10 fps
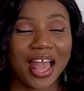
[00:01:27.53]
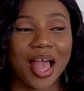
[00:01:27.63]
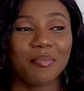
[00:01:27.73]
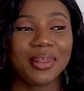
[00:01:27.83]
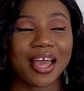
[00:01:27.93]

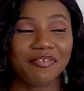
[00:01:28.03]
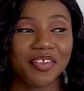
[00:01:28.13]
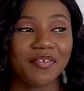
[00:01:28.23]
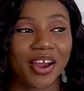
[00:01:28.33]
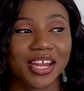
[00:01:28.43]
I'm
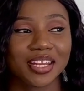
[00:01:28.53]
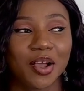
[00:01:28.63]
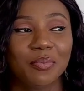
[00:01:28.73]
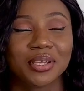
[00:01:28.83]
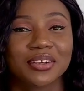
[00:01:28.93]
laughing right
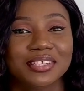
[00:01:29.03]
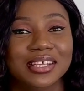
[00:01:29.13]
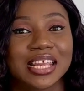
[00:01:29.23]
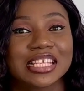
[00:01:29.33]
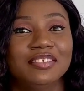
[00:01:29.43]
now because
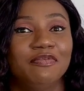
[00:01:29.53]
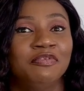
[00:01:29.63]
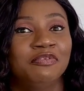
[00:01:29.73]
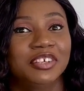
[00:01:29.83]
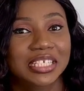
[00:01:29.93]
it is
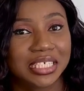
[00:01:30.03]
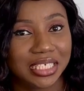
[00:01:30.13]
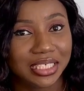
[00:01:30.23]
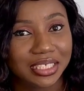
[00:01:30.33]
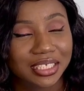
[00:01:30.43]

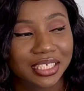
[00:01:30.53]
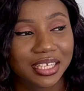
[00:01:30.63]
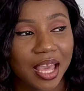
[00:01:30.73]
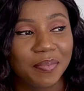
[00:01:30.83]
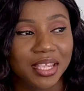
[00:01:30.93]
funny.
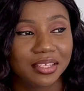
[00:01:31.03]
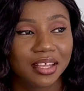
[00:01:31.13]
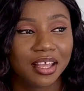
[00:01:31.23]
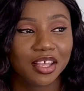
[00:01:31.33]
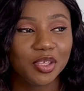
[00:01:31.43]
I mean,
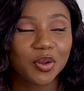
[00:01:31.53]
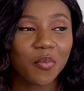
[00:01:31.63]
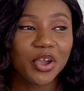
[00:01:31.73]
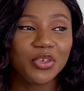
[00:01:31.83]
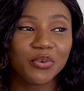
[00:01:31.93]
you know
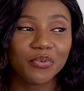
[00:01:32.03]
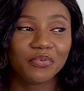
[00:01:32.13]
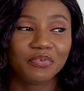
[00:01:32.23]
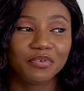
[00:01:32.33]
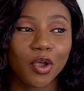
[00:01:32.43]
when
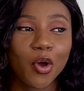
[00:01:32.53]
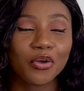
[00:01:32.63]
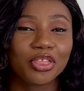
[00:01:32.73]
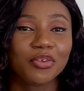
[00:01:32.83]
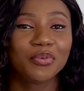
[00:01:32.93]
you've
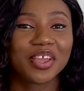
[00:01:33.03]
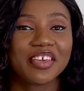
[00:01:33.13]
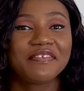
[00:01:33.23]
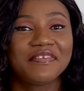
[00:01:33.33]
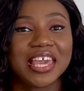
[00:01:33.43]
gone through a
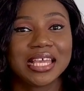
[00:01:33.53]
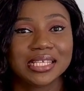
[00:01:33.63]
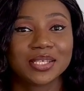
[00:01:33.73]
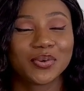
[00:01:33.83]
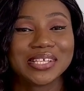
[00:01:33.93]

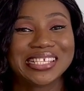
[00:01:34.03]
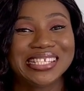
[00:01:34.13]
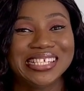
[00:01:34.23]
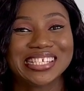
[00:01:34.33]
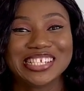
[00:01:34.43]
phase or a
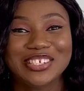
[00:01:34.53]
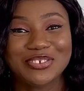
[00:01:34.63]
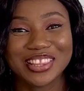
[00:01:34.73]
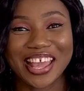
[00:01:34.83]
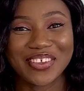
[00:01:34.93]
season in
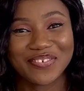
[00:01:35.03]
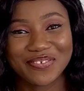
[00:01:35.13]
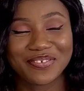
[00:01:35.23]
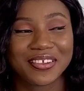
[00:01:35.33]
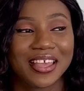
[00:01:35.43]
your
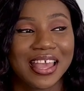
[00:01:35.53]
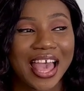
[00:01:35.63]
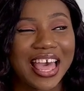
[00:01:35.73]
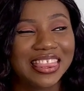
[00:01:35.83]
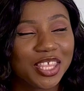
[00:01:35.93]
life
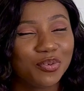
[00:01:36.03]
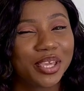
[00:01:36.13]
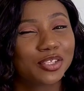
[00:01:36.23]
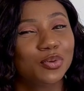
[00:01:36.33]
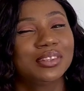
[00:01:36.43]
and then you
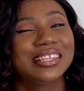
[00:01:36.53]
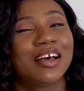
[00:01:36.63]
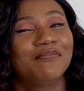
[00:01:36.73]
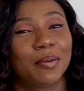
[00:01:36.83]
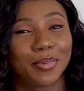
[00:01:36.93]
get to
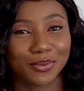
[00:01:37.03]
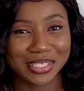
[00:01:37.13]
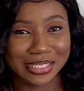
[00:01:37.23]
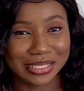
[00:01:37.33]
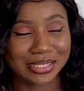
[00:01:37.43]
laugh
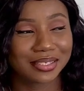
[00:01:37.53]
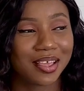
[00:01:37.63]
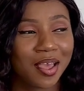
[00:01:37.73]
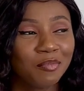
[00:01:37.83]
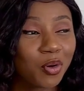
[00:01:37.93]
about it.
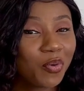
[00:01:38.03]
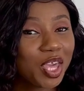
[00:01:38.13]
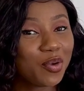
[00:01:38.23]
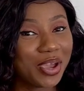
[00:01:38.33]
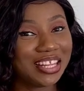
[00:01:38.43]
But
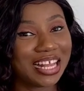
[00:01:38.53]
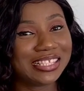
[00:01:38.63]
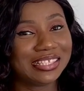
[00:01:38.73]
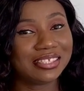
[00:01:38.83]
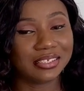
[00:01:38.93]
when you were in that
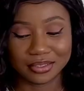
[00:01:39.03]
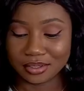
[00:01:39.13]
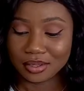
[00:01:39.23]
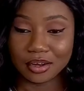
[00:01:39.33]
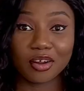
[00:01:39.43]
season,
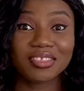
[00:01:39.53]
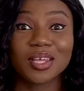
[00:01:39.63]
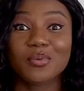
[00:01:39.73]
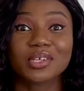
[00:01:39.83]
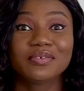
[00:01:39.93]

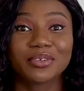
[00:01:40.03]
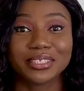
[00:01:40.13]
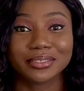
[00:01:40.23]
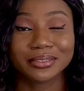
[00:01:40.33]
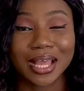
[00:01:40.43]
nothing was
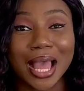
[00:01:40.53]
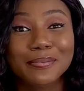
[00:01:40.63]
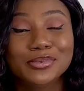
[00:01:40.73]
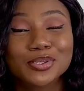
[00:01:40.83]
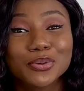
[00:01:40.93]
funny.
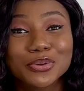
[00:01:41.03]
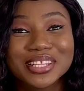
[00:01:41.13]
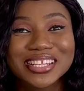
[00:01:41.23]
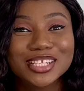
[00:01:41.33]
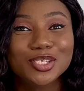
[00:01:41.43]

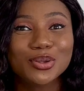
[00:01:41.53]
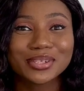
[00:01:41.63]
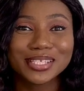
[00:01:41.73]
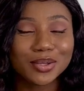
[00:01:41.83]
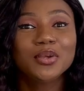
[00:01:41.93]
Absolutely
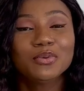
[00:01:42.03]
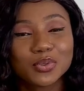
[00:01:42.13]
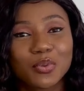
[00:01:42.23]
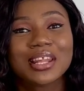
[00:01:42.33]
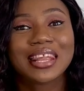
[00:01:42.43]
nothing. Nothing was
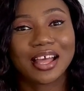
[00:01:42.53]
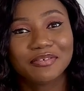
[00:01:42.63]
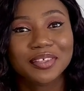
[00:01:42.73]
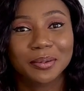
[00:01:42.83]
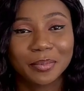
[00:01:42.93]
worth
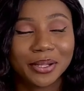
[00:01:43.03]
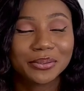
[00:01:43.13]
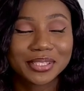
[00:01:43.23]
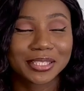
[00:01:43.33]
laughing about.